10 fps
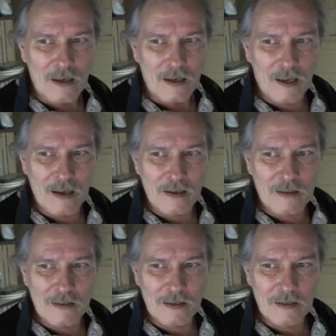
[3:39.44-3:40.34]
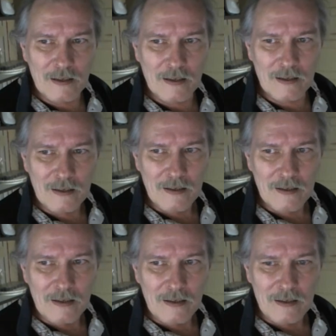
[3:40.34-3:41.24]
And uh,
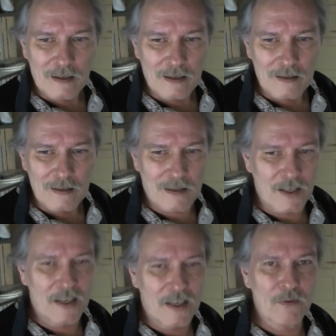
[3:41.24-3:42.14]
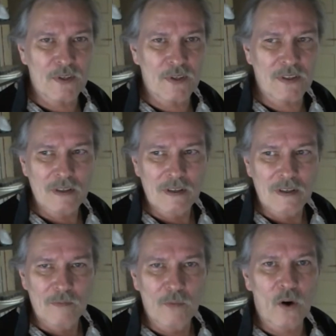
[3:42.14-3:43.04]
I think he was
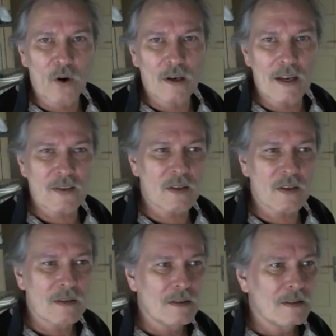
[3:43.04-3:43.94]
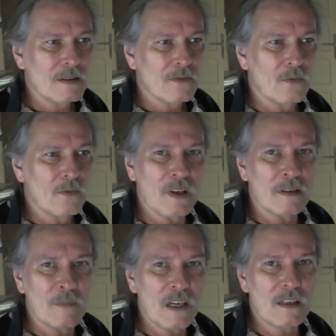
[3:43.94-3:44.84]
more or less
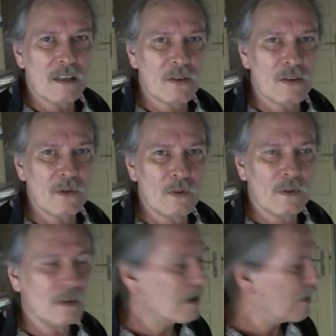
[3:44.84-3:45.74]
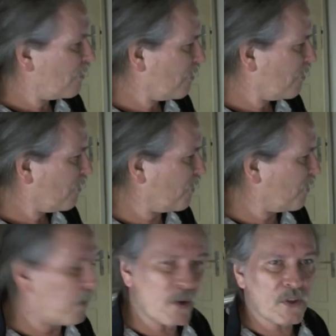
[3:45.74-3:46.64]
wanting me to
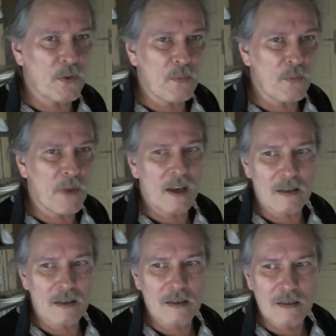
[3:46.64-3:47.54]
push the bed